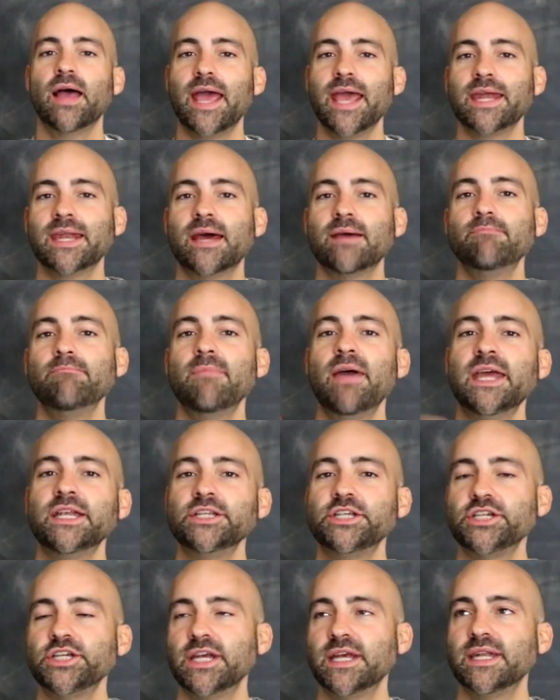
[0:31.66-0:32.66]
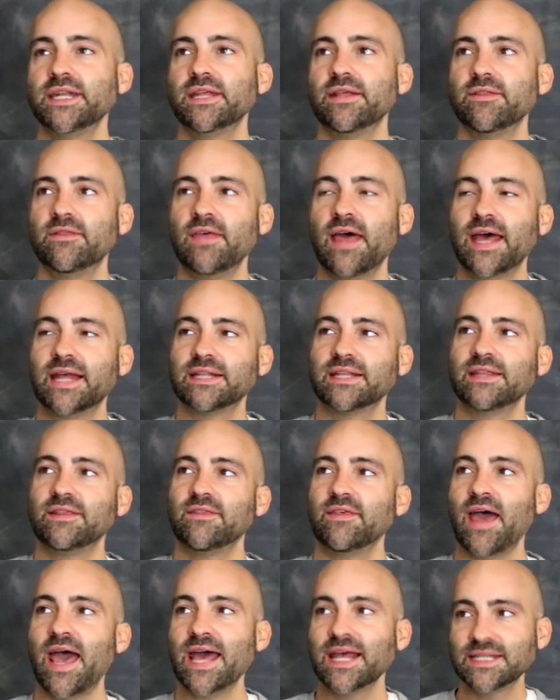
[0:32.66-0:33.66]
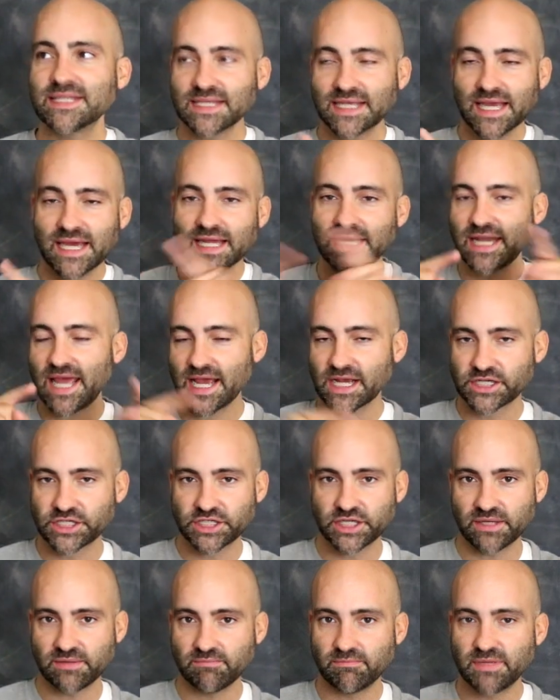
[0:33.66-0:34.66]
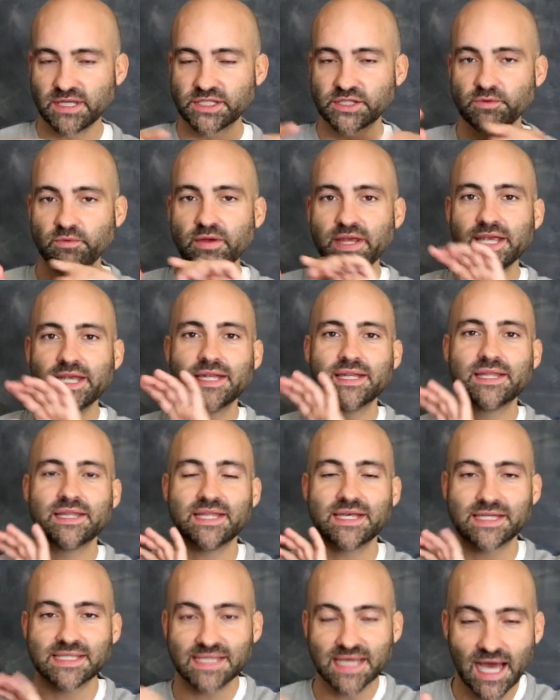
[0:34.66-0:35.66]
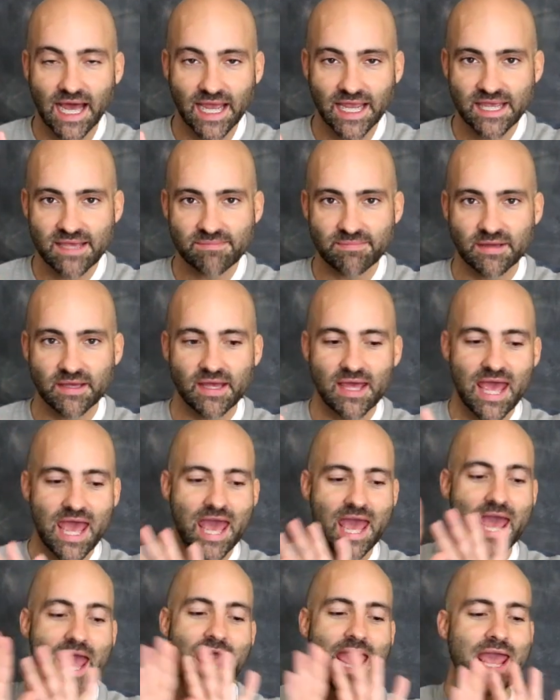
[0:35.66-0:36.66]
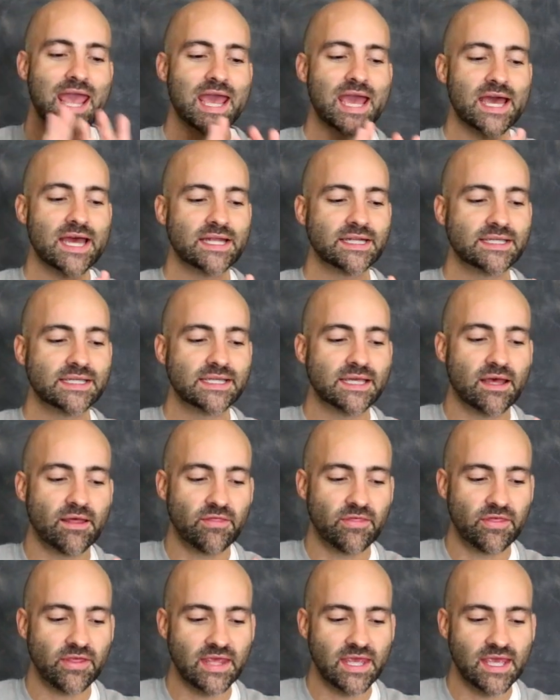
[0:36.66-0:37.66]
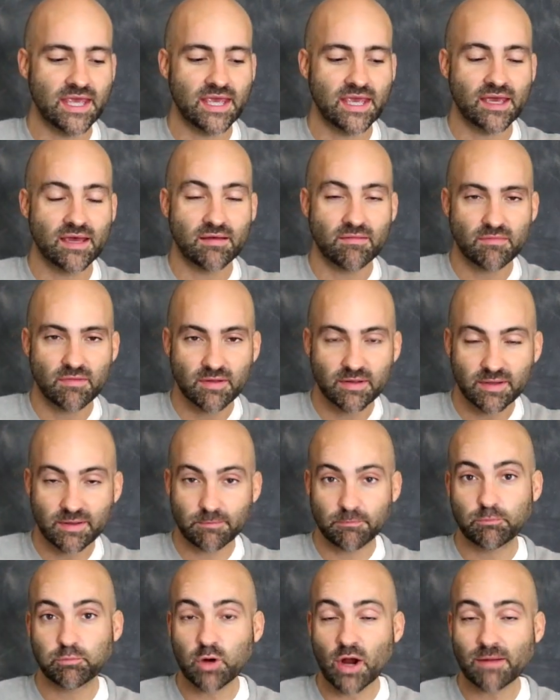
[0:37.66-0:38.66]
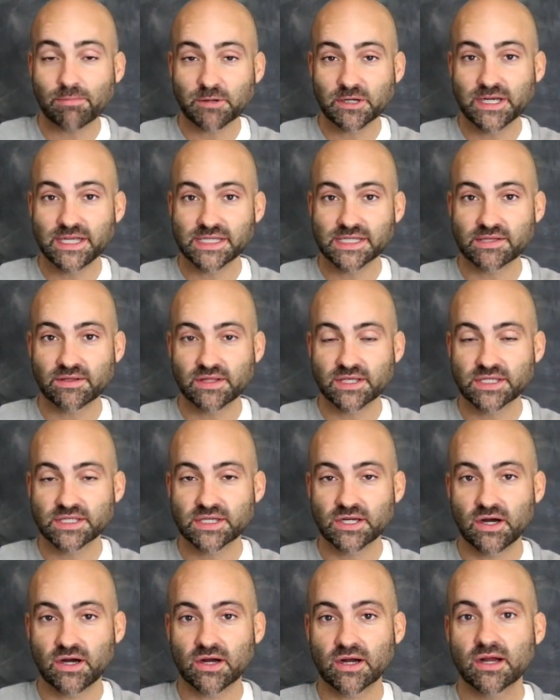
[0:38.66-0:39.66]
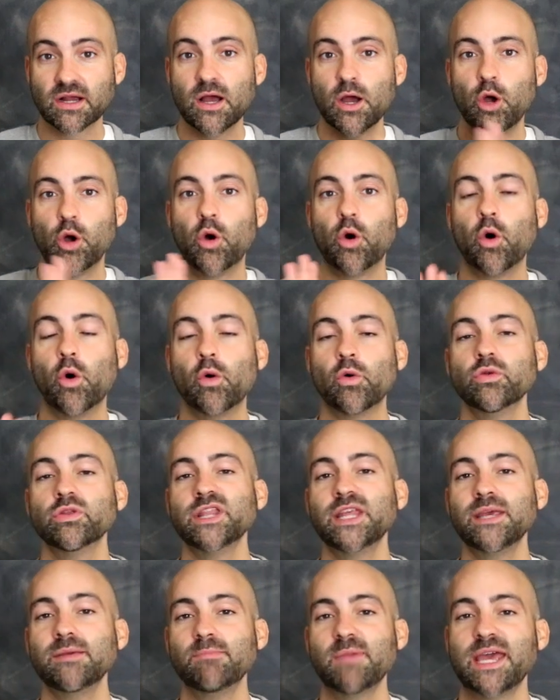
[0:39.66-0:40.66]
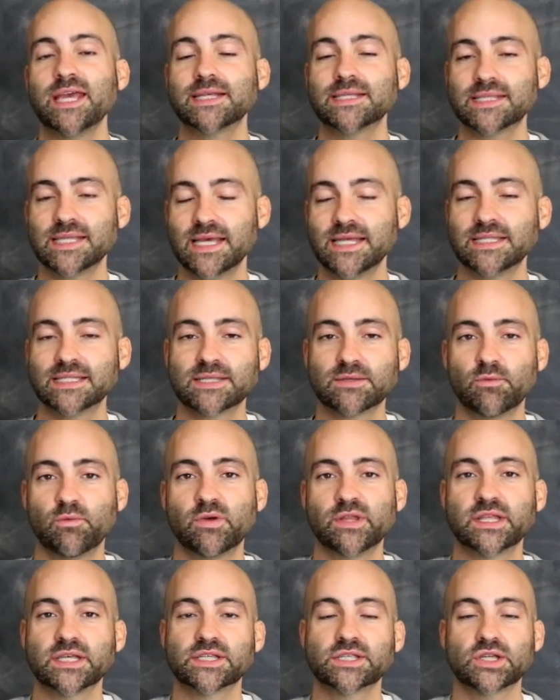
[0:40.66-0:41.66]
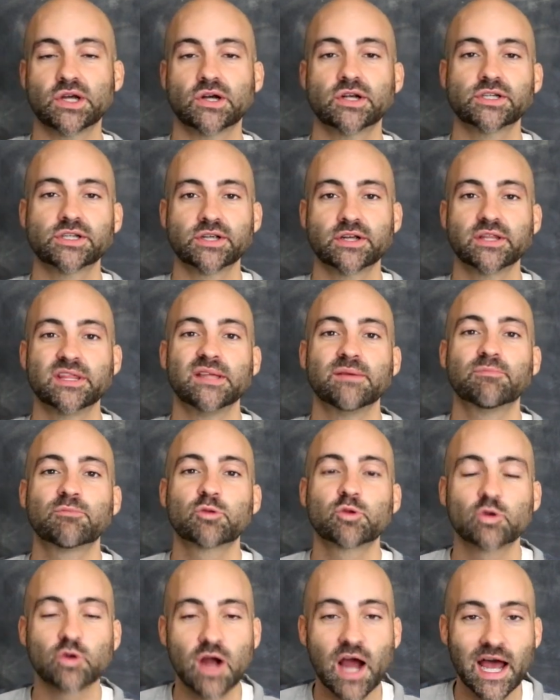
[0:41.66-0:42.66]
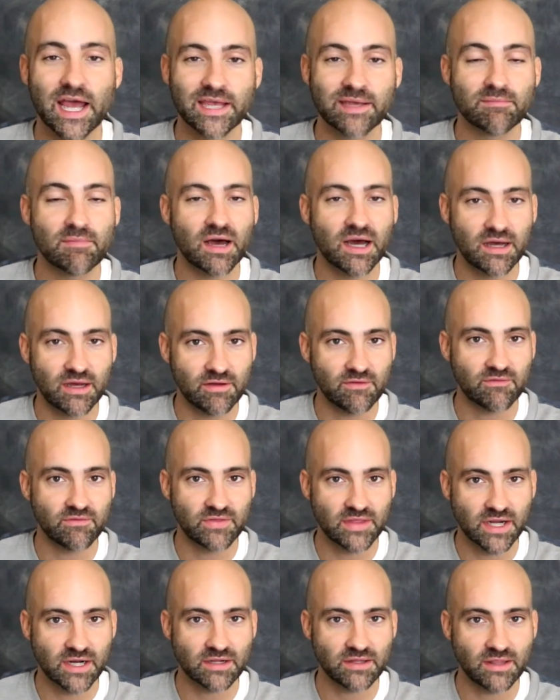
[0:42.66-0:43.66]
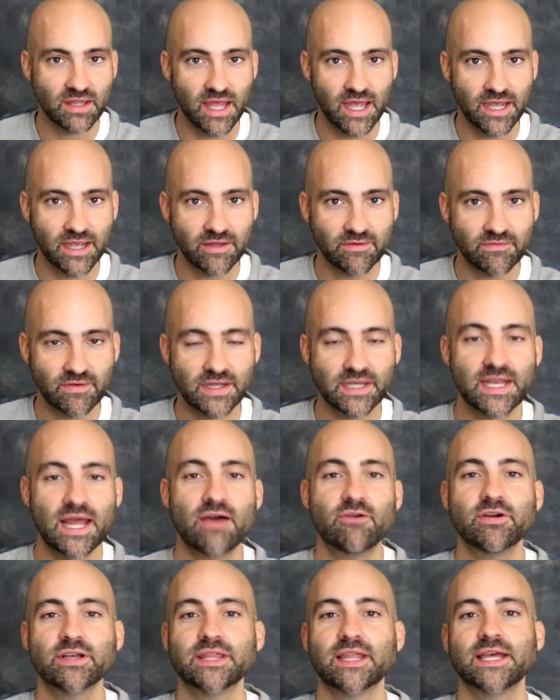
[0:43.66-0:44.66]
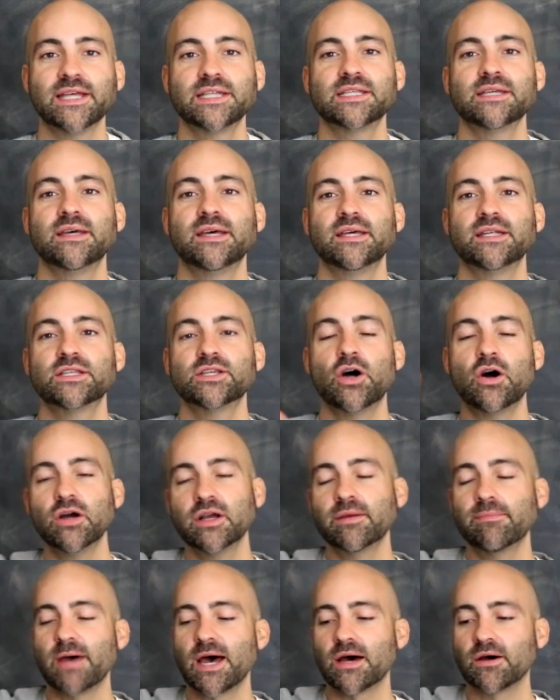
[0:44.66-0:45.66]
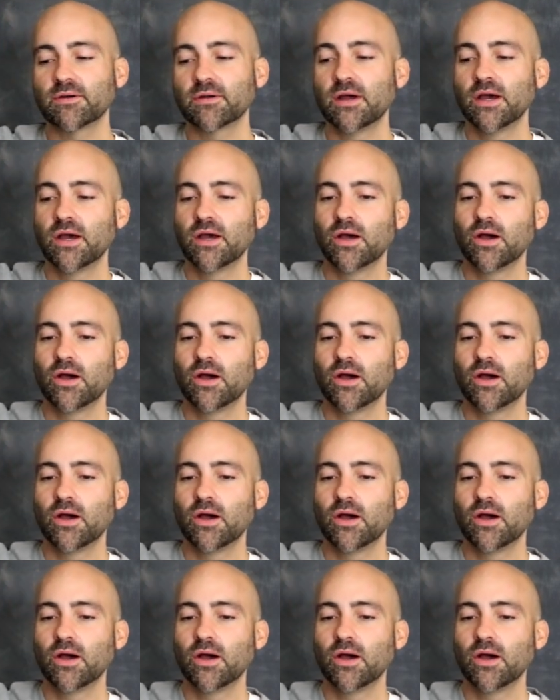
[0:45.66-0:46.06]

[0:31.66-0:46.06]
And I mentioned that that connection between the type and the properties of the star only makes sense when the stars are in the prime of their life. And now I'd like to talk about